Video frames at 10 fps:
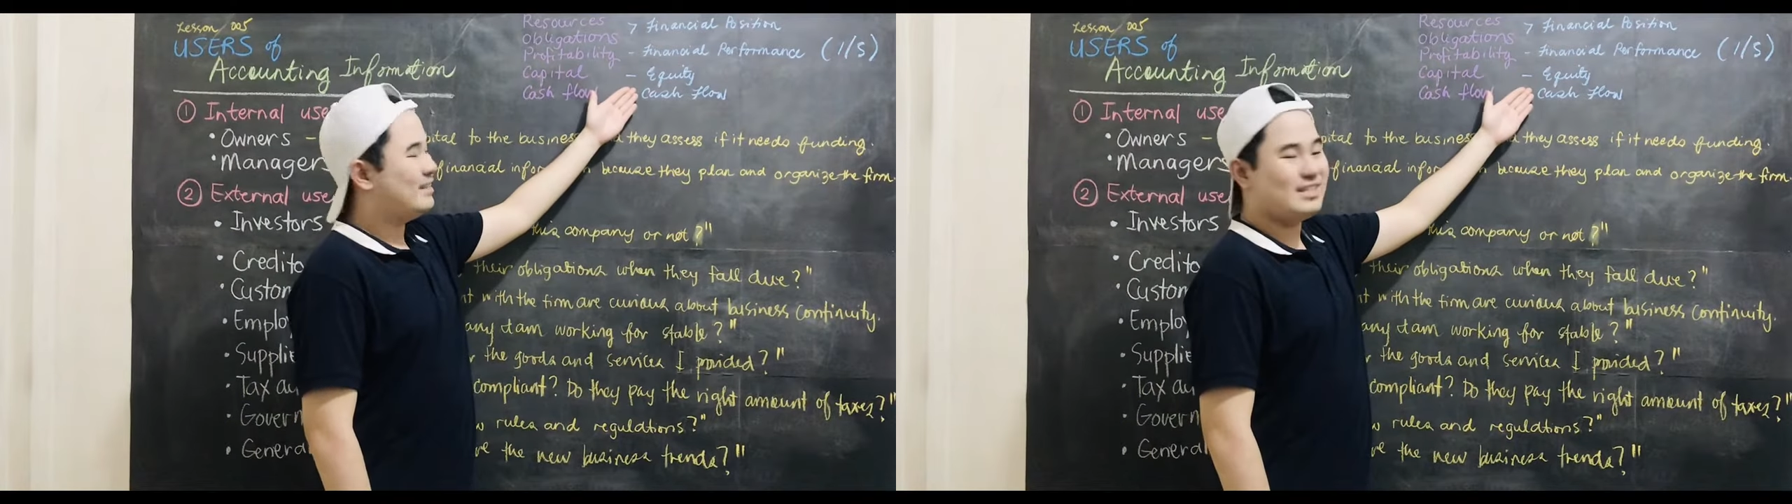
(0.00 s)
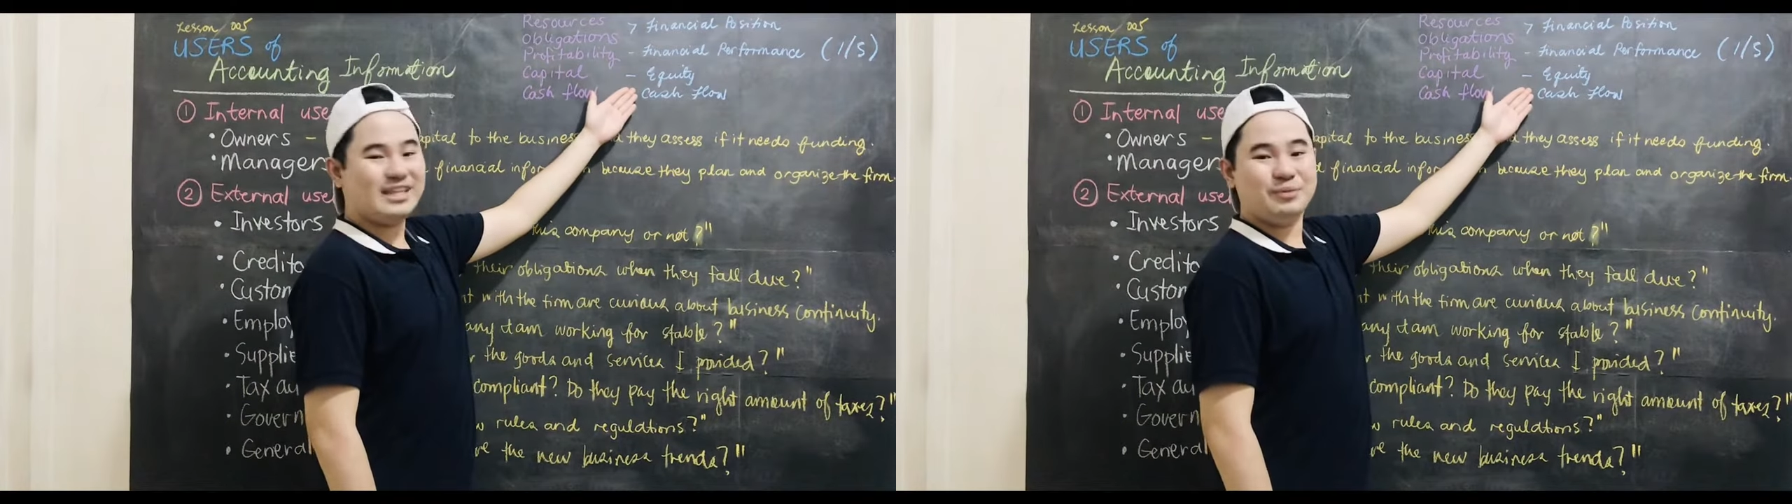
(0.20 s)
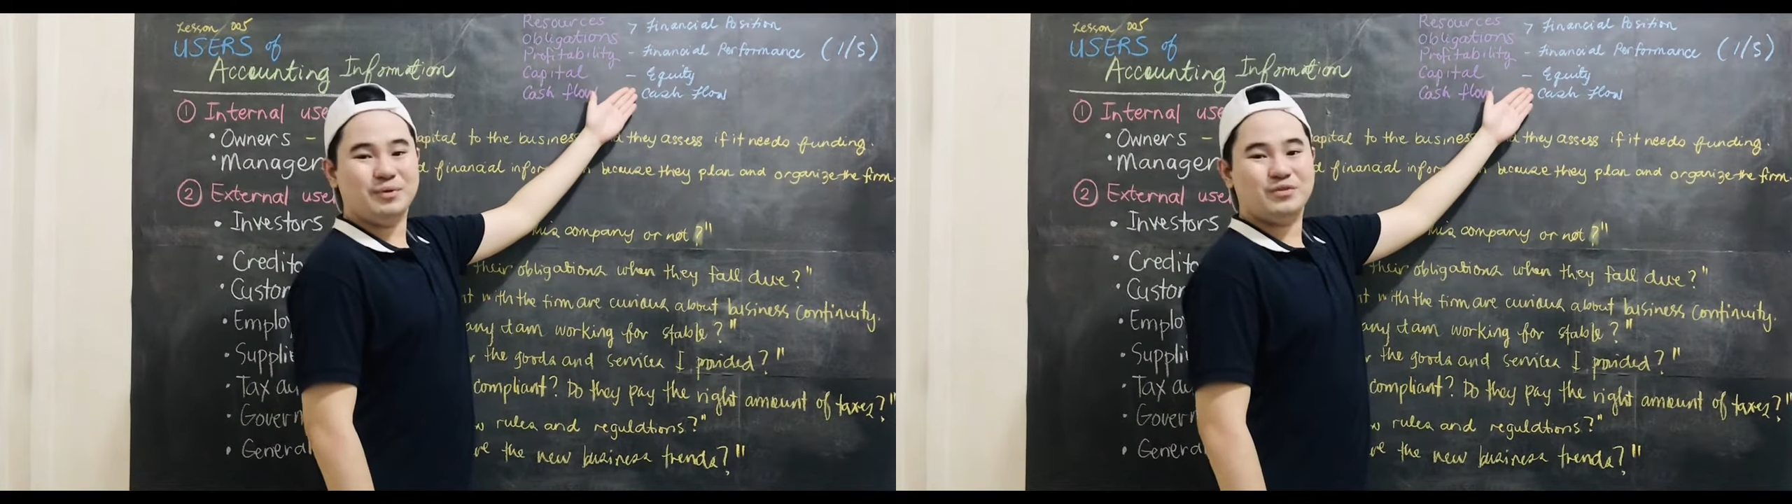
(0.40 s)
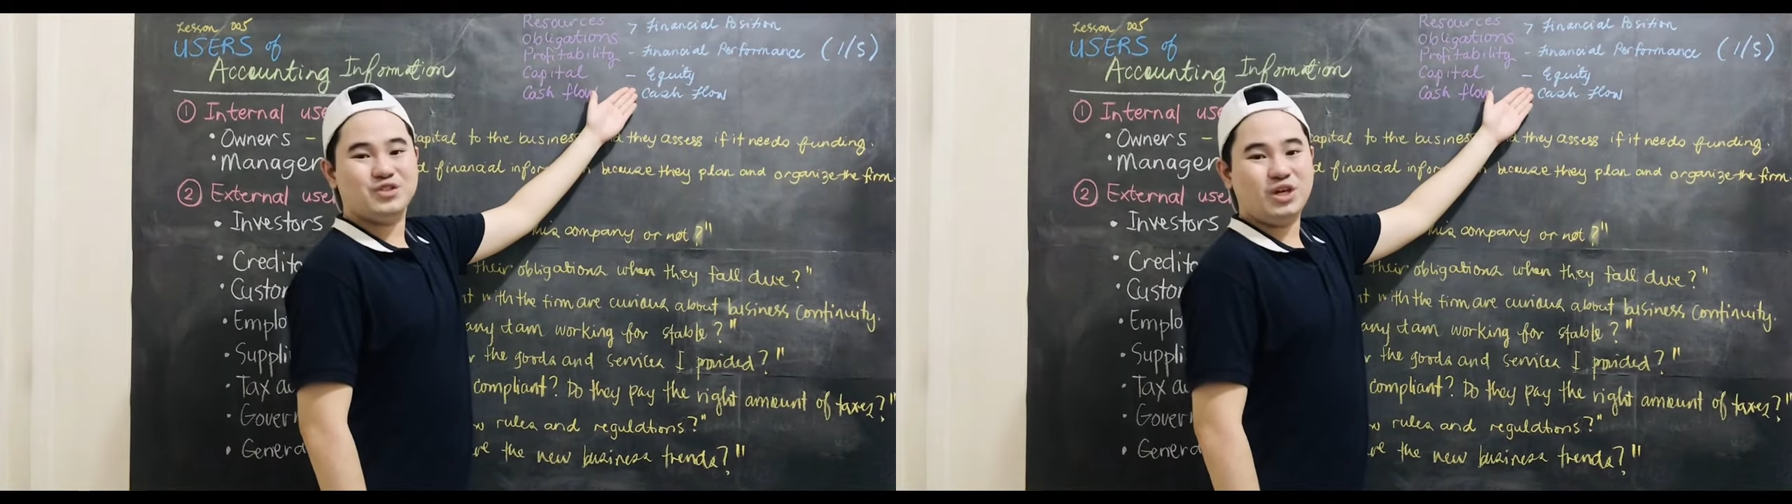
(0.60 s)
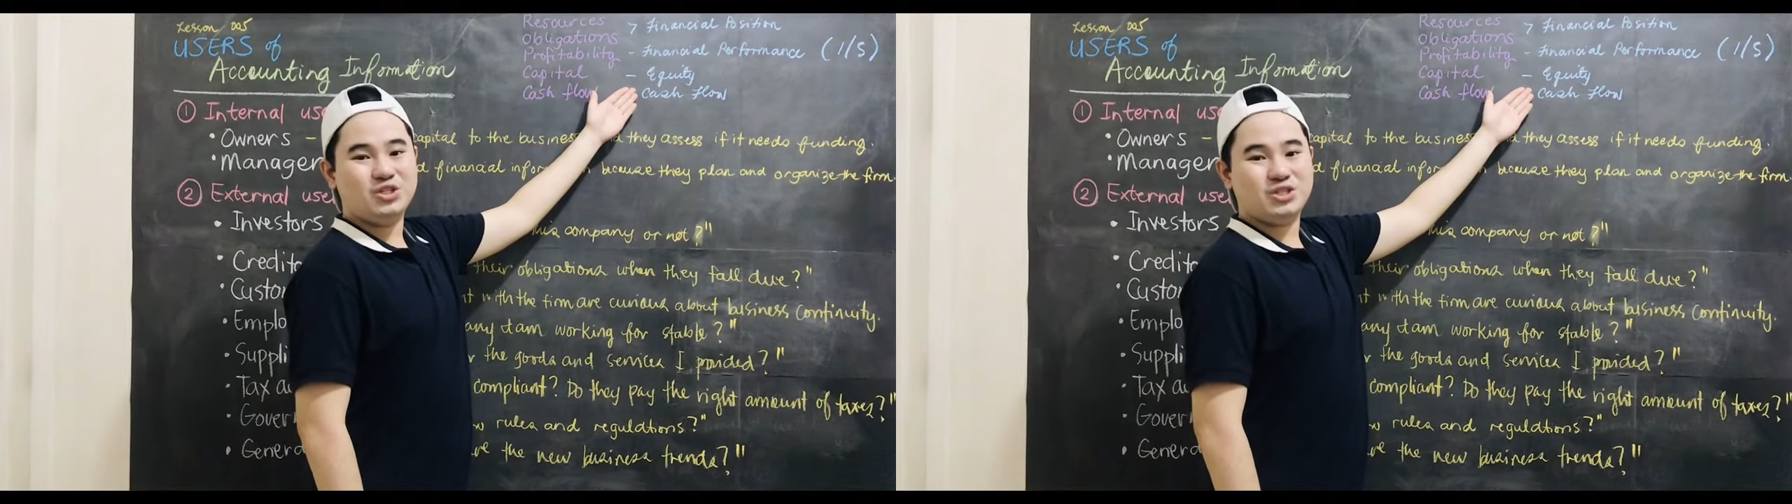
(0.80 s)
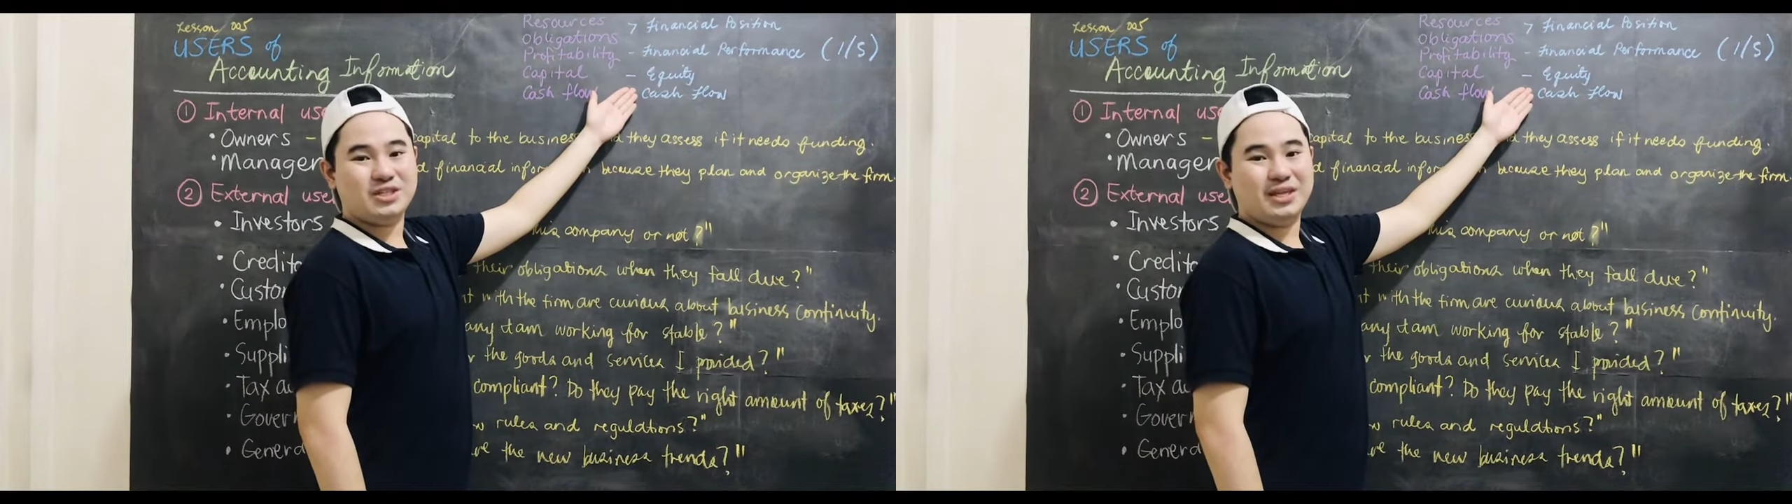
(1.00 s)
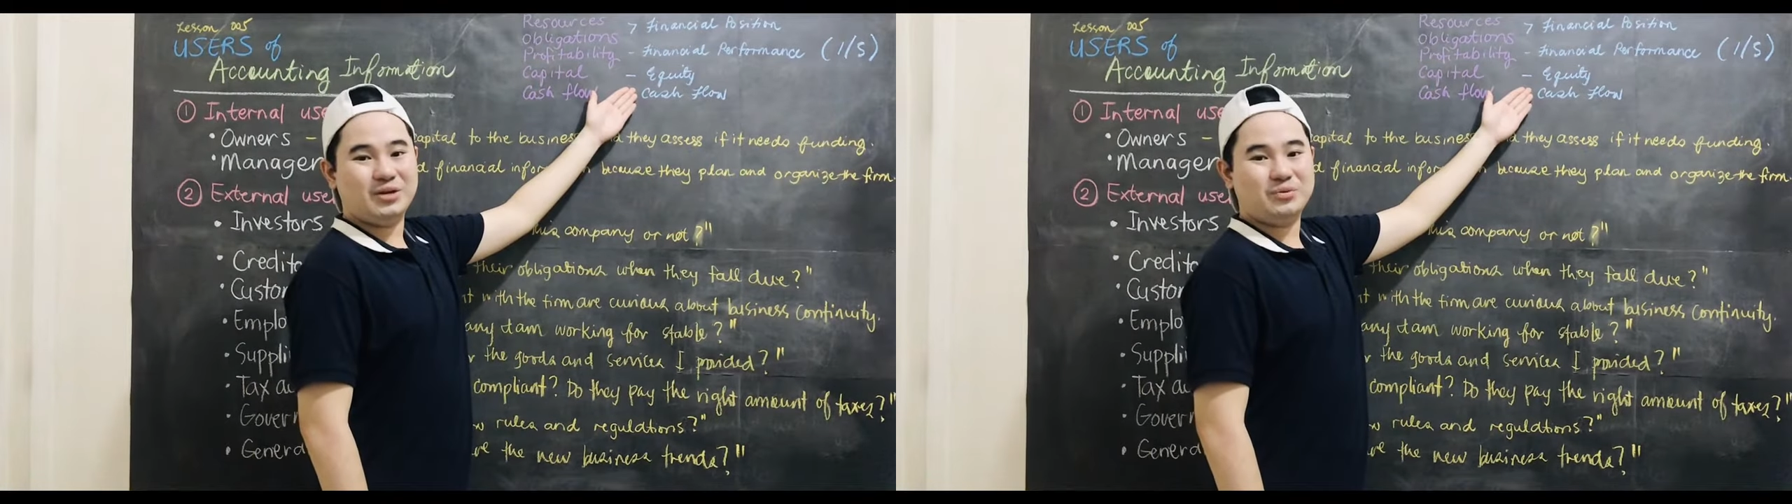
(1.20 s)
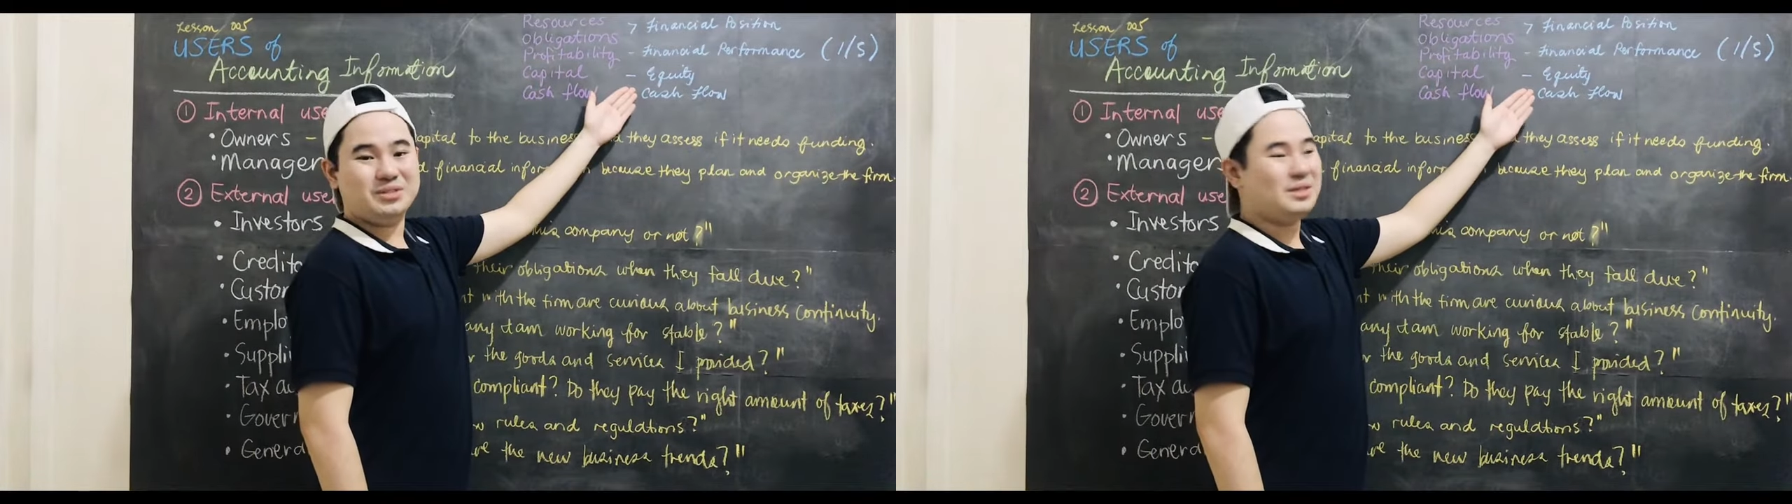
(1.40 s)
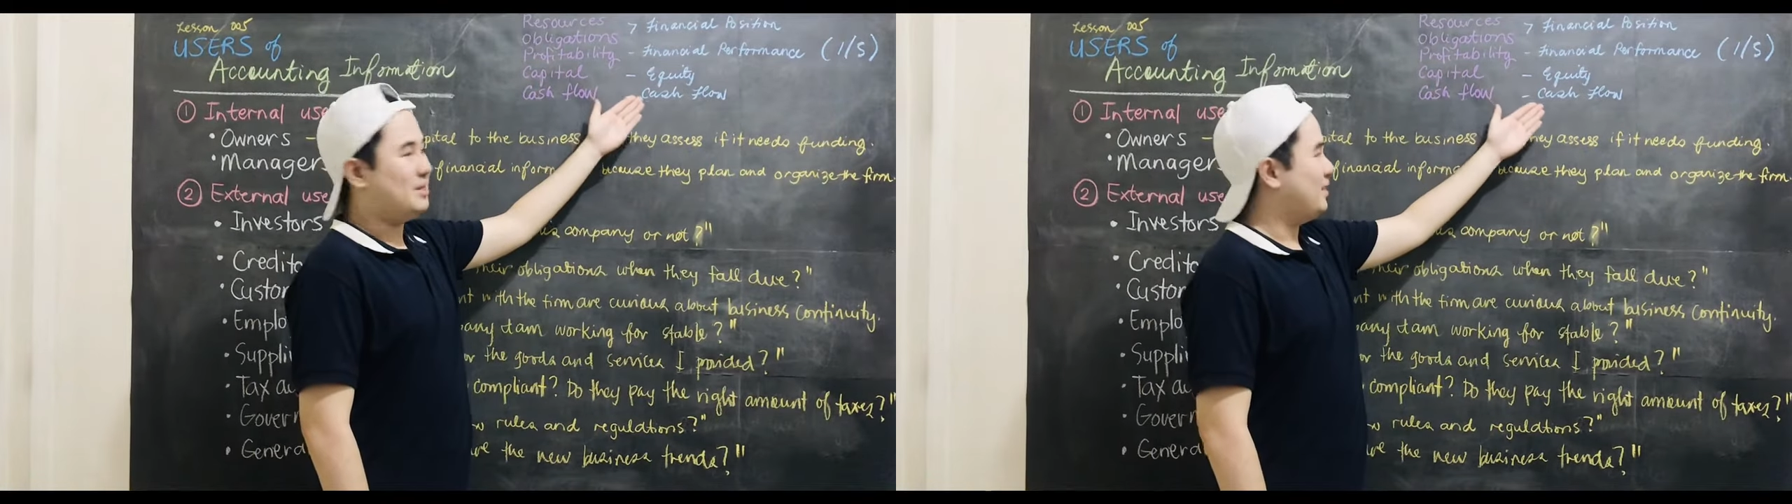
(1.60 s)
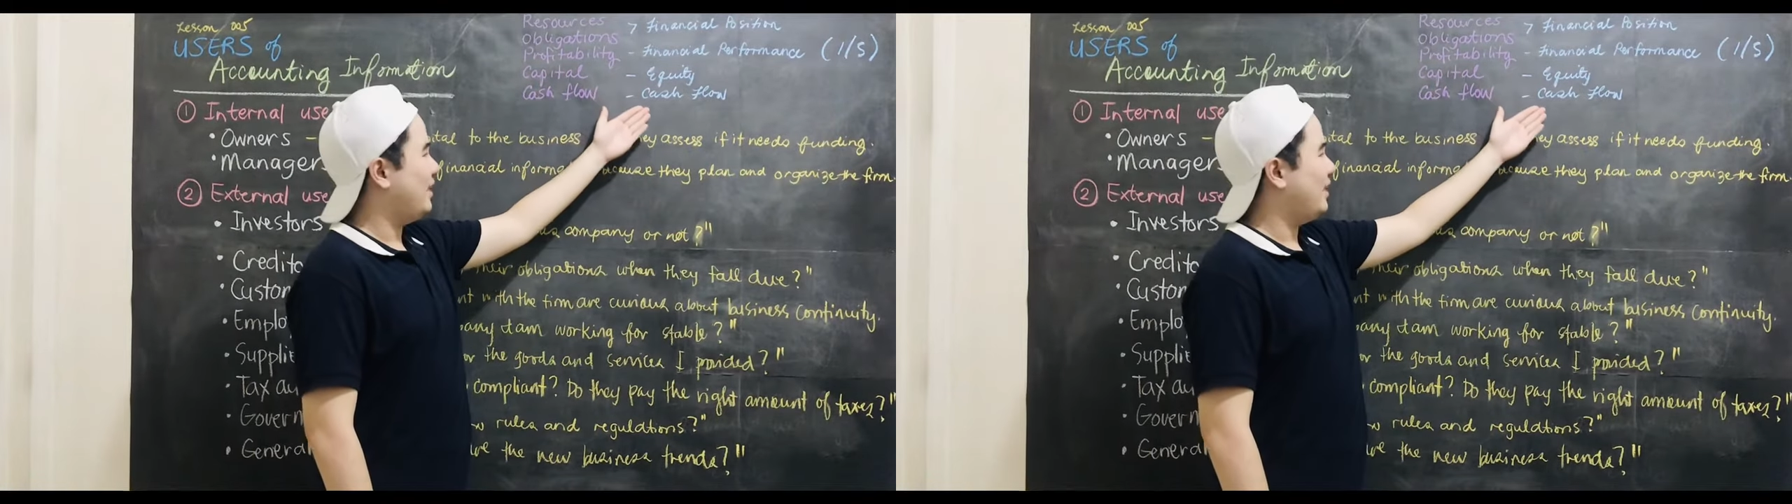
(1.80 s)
the statement of changes in equity,